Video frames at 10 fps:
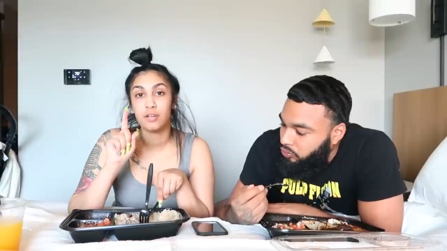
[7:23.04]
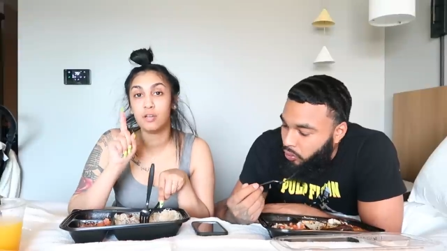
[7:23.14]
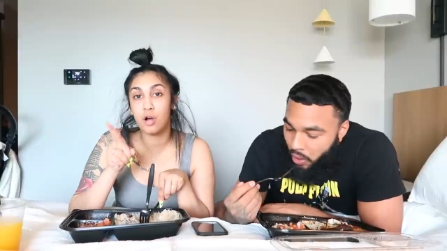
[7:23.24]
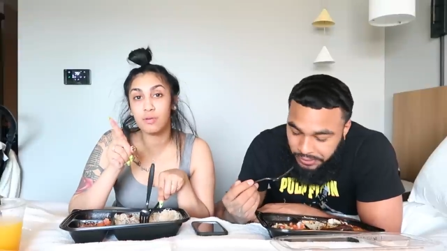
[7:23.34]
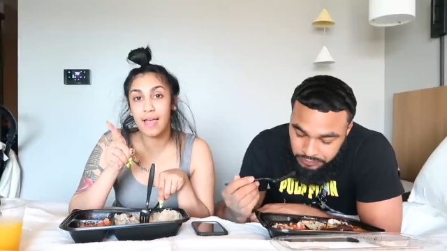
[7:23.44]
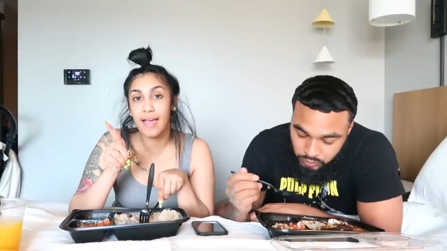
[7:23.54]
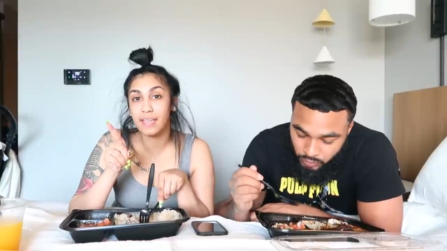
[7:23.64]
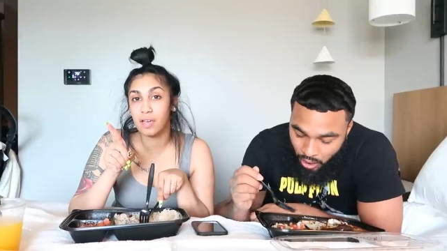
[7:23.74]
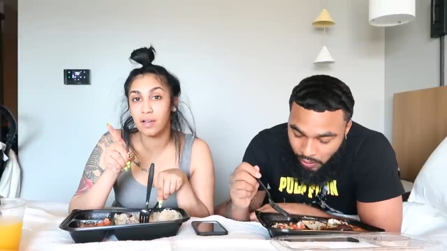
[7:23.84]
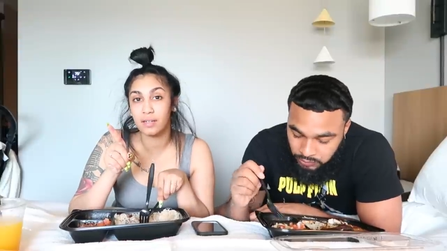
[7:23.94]
Speaker 1: No lie,
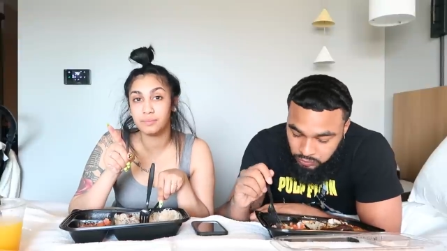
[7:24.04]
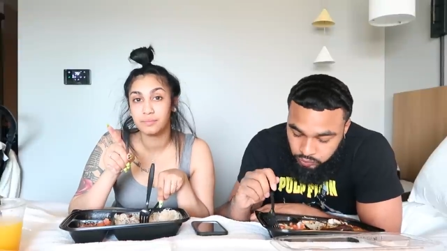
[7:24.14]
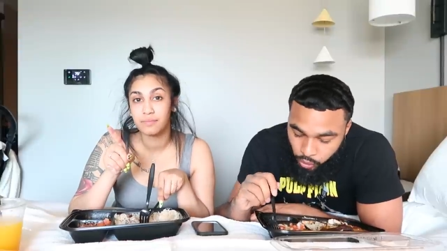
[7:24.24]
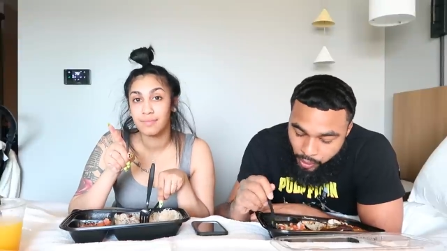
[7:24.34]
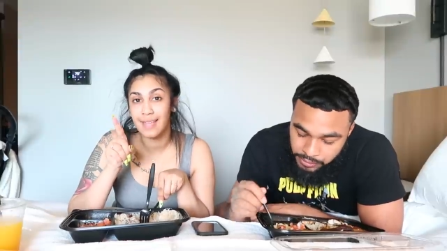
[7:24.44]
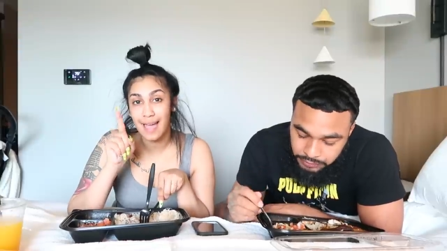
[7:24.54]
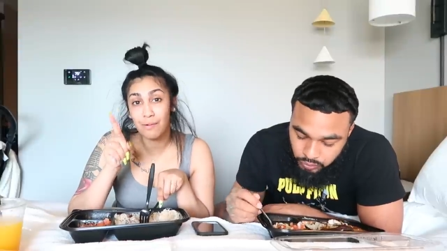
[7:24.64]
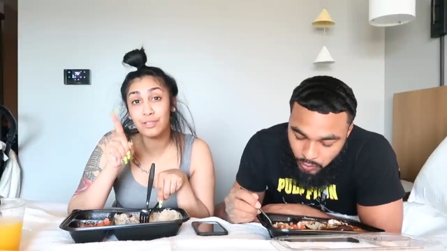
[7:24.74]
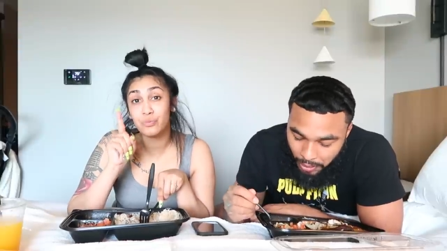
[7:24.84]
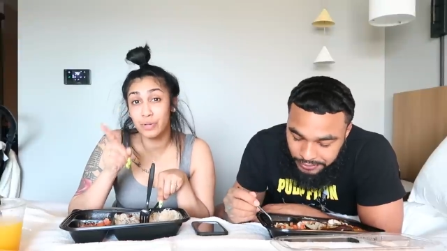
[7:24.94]
y'all.
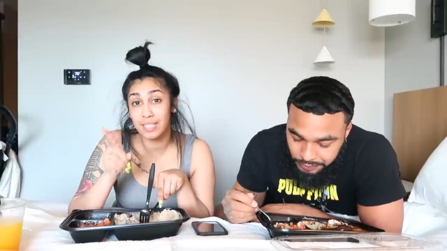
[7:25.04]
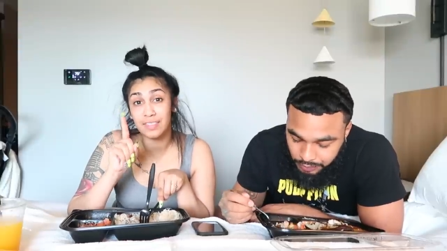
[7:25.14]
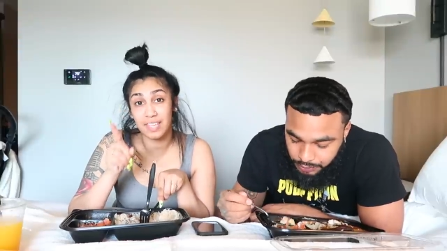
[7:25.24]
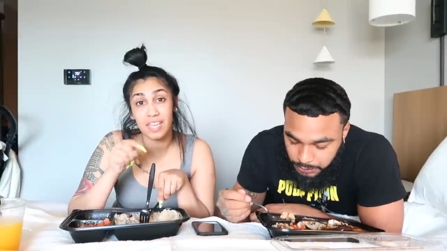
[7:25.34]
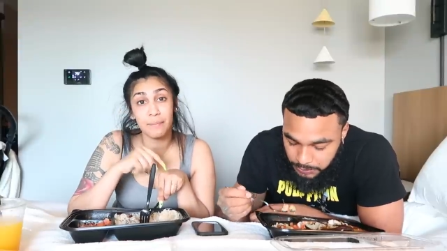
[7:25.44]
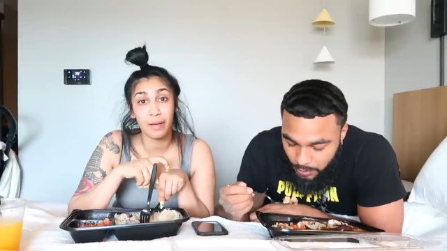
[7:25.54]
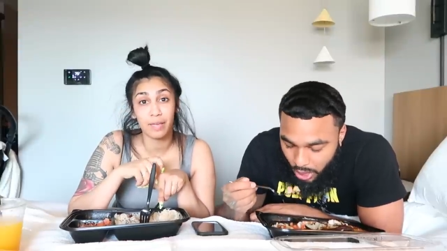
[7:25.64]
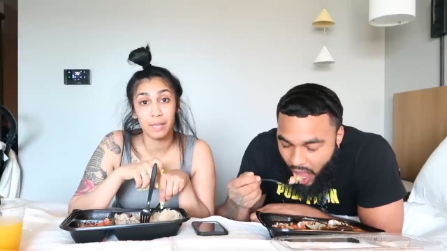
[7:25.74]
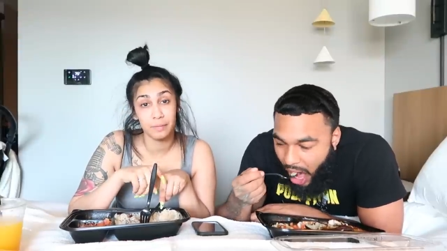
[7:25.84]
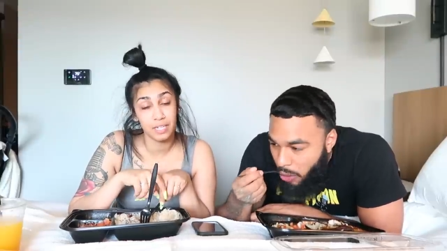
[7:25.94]
I was really thinking about
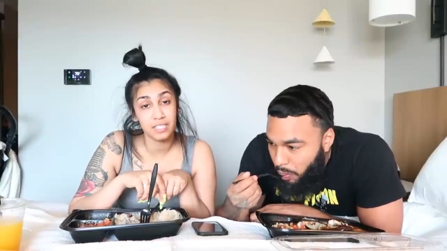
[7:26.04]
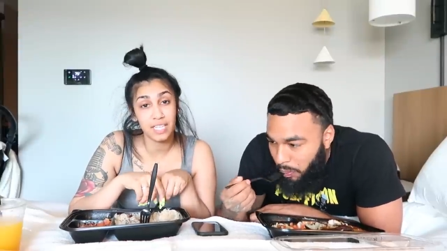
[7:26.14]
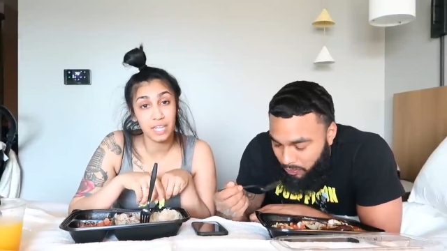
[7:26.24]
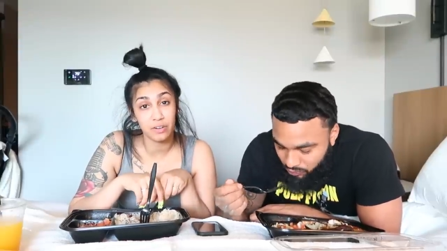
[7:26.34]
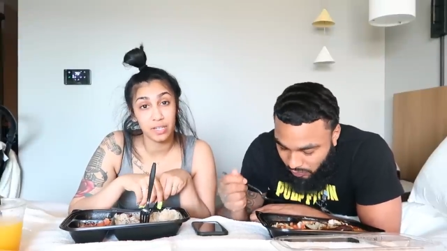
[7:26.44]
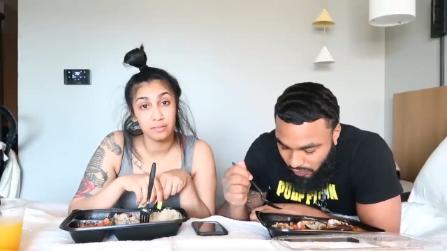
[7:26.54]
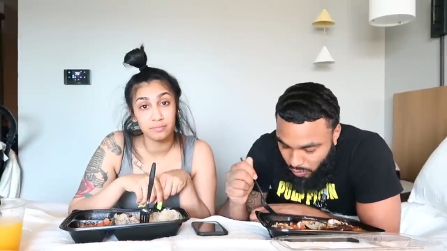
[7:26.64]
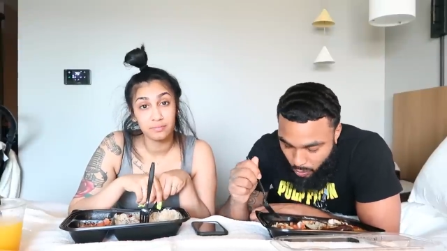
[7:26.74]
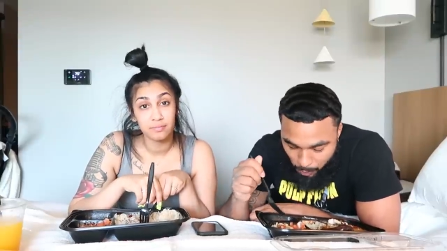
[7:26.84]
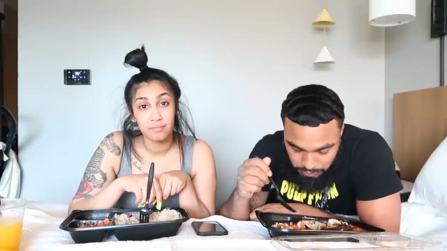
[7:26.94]
keeping it a secret.
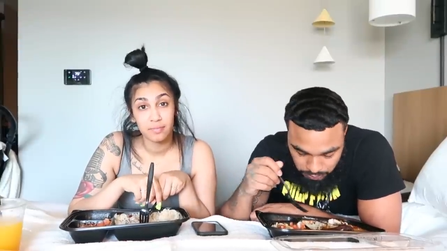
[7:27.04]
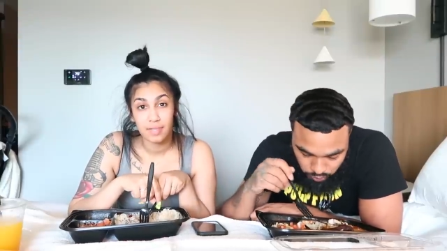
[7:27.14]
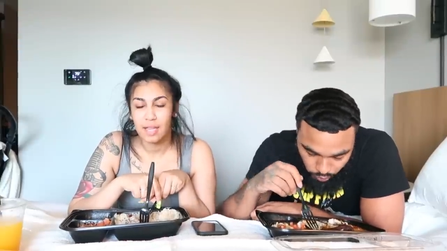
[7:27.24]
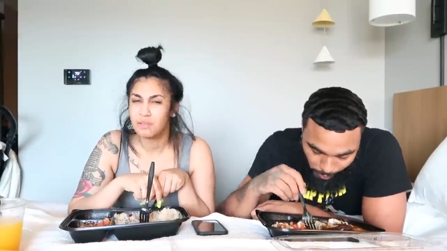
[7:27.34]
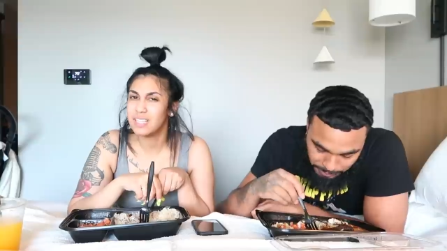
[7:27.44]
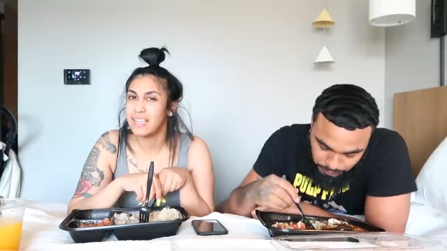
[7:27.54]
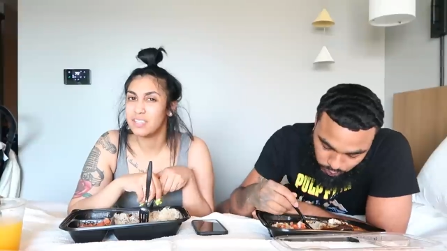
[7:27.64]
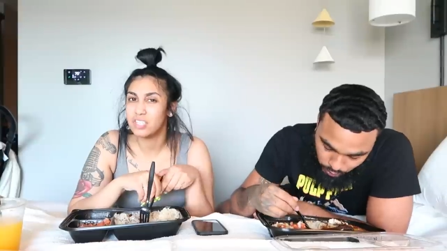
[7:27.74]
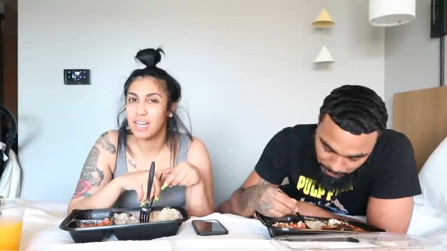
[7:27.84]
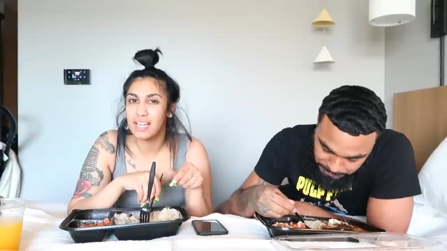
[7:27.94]
I was like,
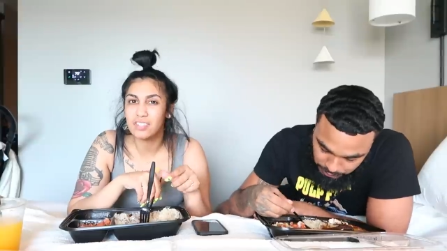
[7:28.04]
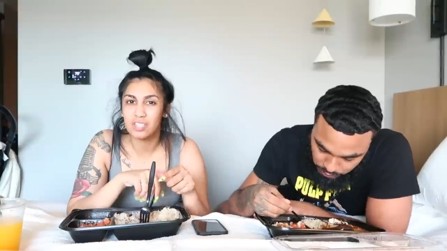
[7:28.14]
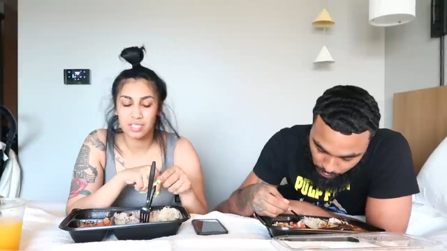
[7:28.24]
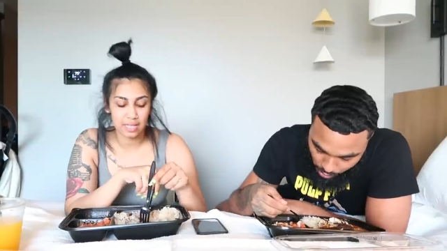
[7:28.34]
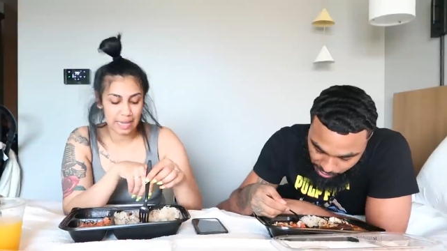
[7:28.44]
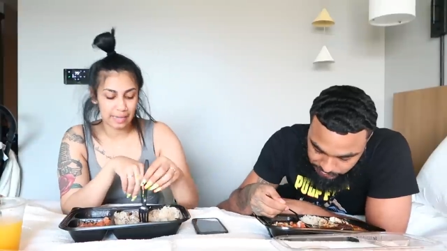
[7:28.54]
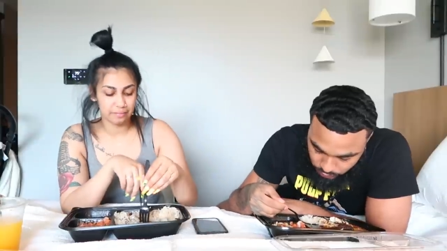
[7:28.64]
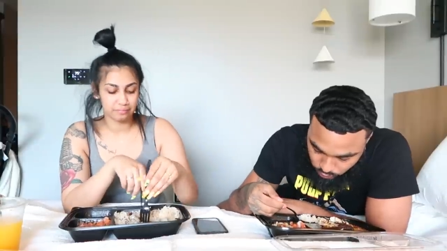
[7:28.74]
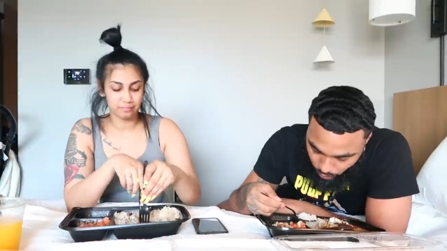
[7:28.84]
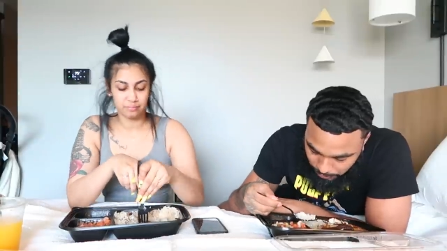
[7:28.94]
should I just like
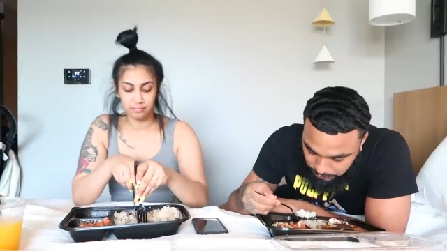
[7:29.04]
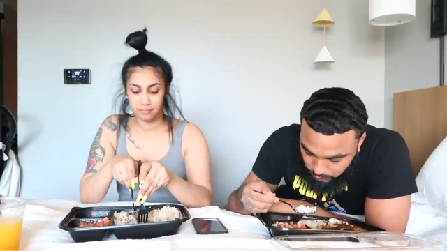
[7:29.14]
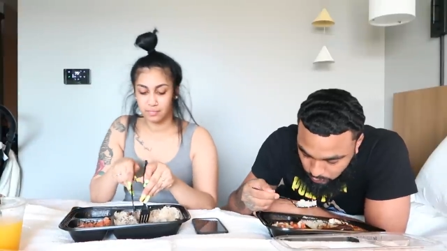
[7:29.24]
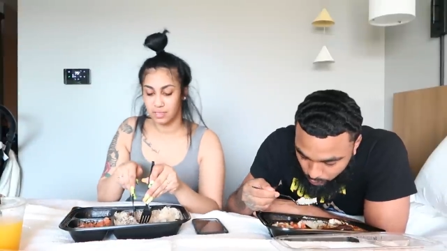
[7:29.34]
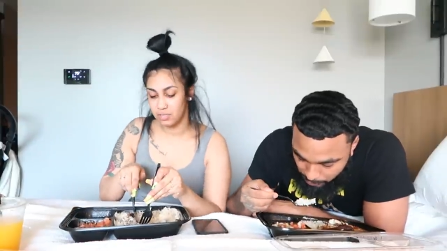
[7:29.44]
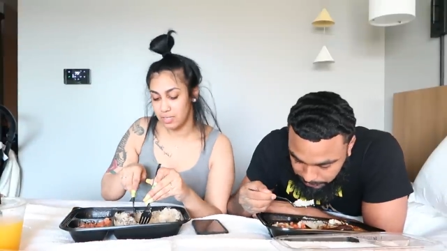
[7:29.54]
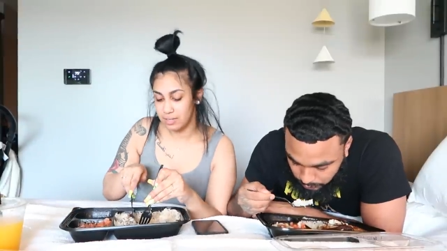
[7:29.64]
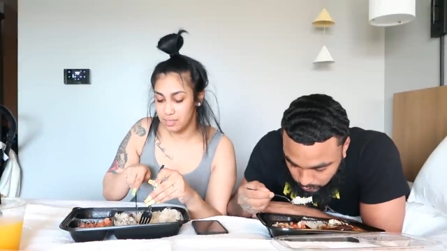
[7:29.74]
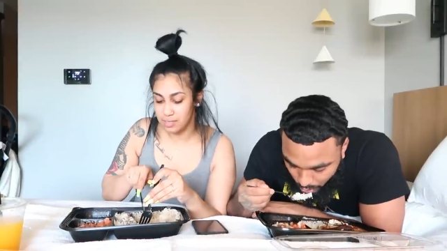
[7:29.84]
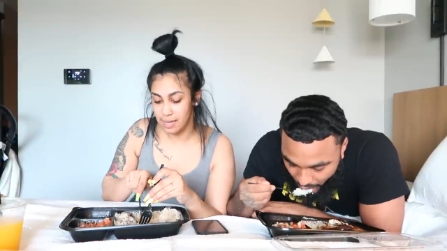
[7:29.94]
should I
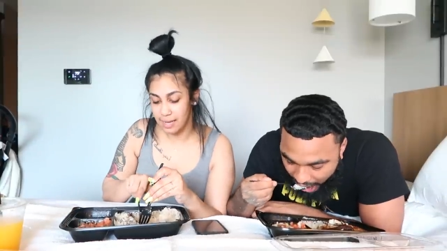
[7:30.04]
just